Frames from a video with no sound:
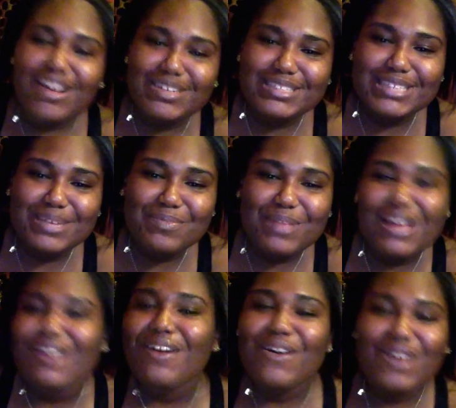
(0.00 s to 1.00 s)
to sip
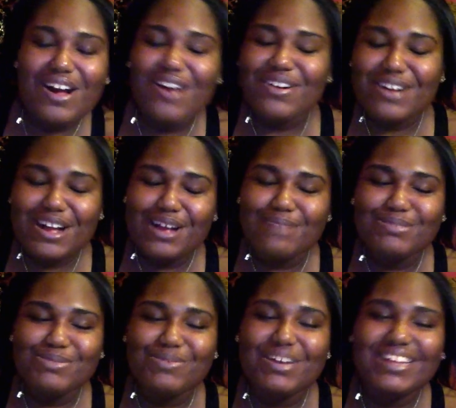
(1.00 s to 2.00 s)
like our cups
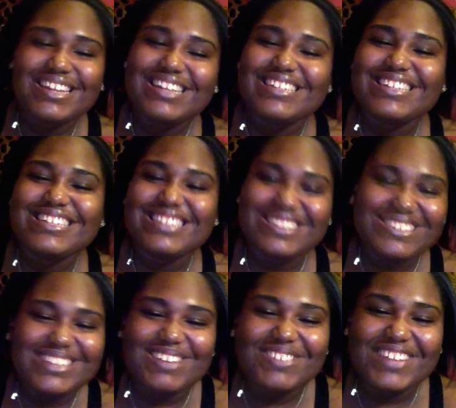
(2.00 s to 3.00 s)
when we're at like the dinner
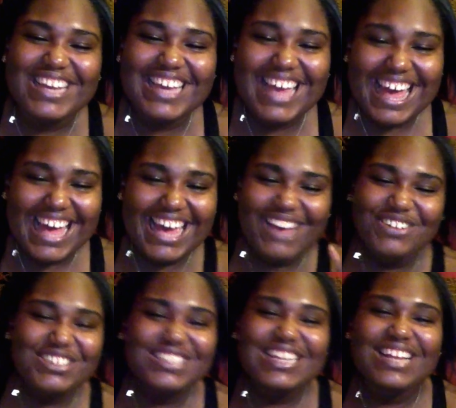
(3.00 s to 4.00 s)
table. Like, it was
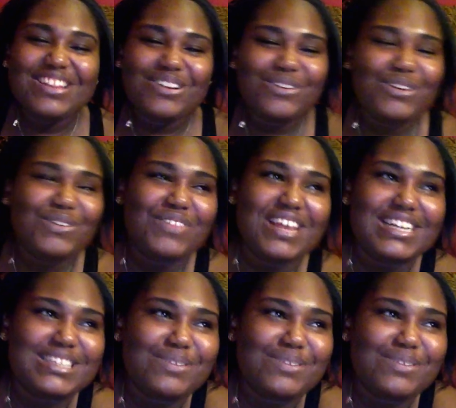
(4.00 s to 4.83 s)
just like little cute things that